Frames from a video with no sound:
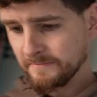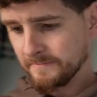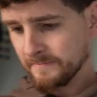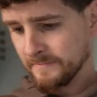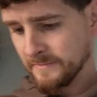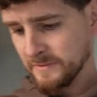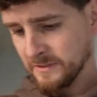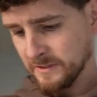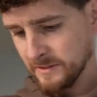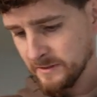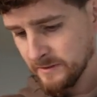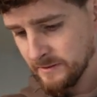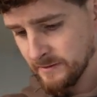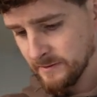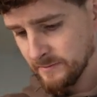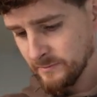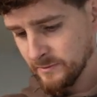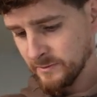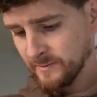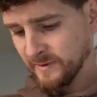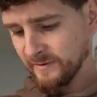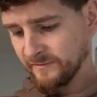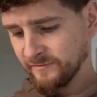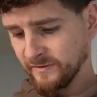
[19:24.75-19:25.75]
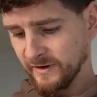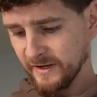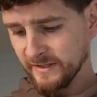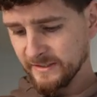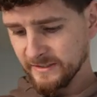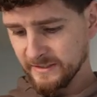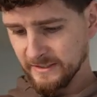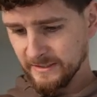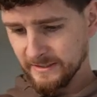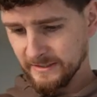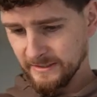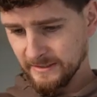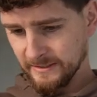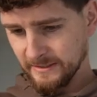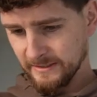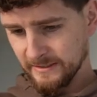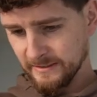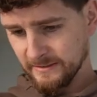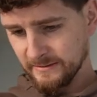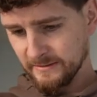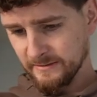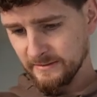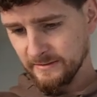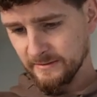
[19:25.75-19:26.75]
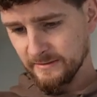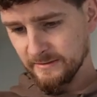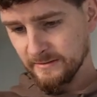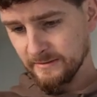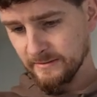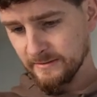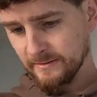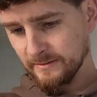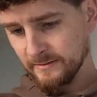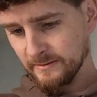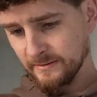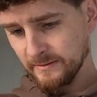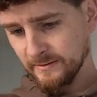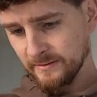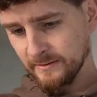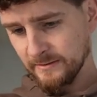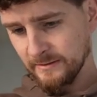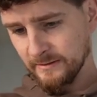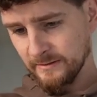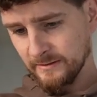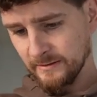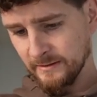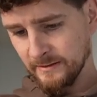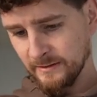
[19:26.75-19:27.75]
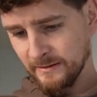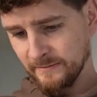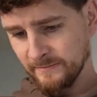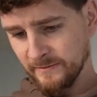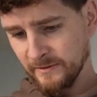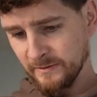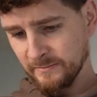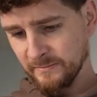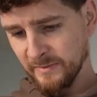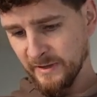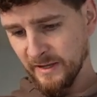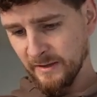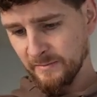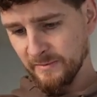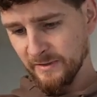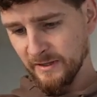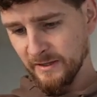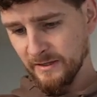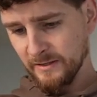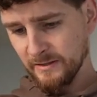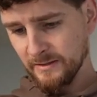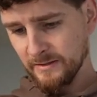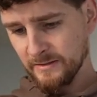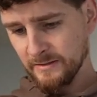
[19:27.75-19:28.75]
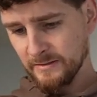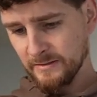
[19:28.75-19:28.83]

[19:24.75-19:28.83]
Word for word: One of my friends is having a baby